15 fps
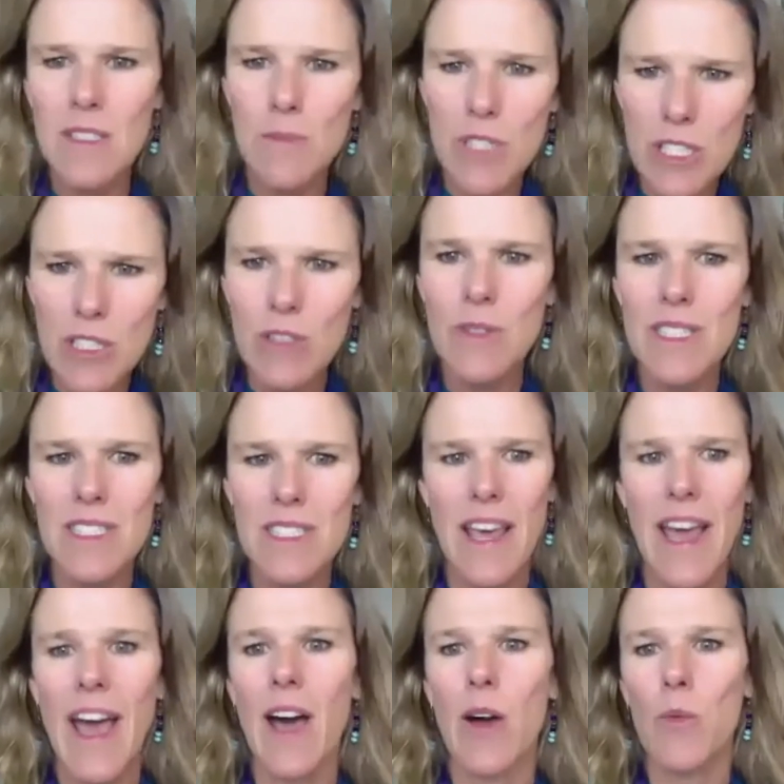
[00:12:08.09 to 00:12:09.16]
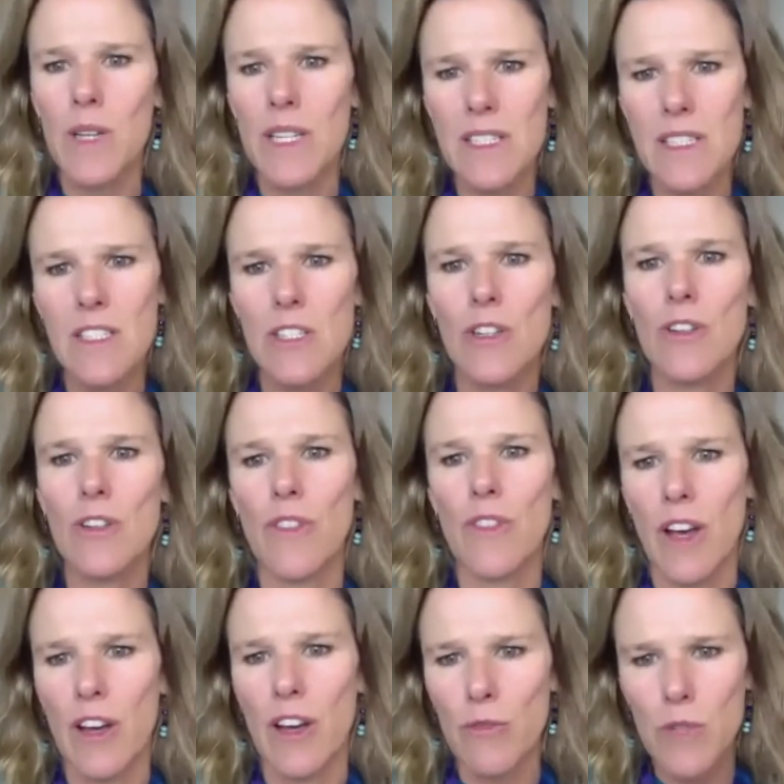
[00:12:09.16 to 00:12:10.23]
2 is that we deserve
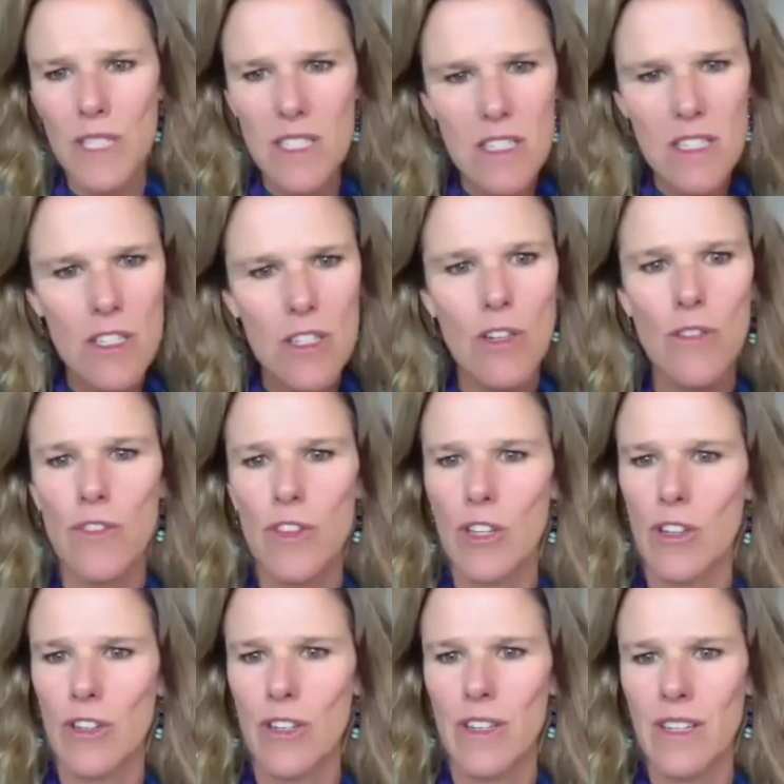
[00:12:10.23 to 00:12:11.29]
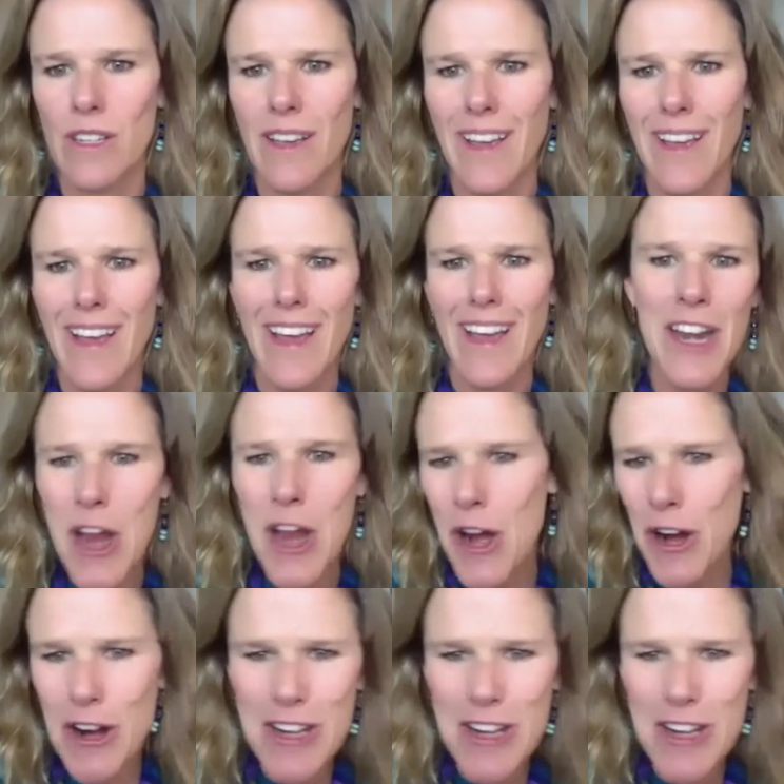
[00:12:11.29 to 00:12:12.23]
love. We deserve the good. And I already